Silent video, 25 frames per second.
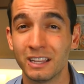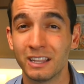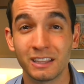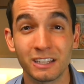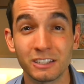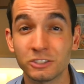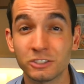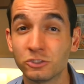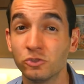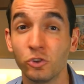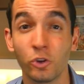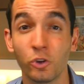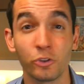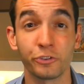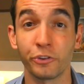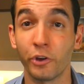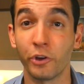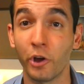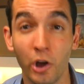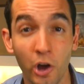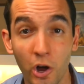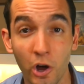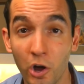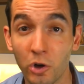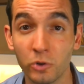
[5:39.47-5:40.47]
does not
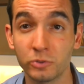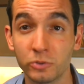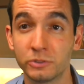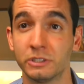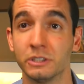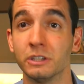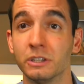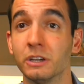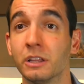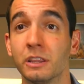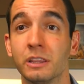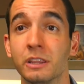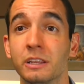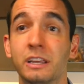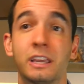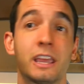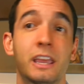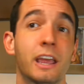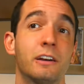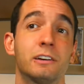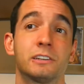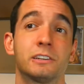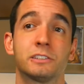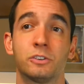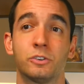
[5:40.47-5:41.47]
alter the
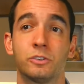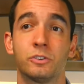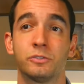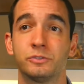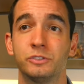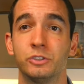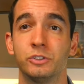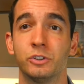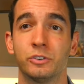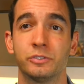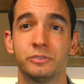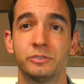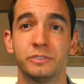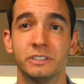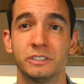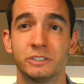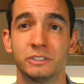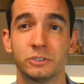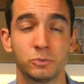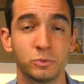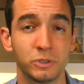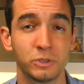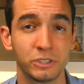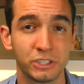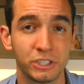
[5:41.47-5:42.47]
character of the
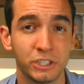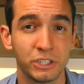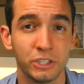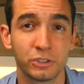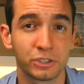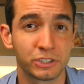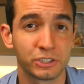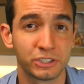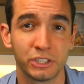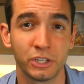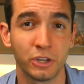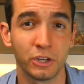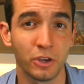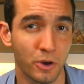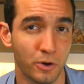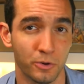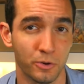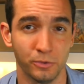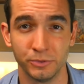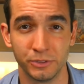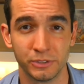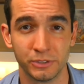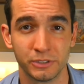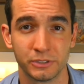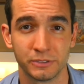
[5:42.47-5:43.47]
office which he or she
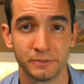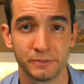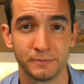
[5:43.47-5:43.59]
holds.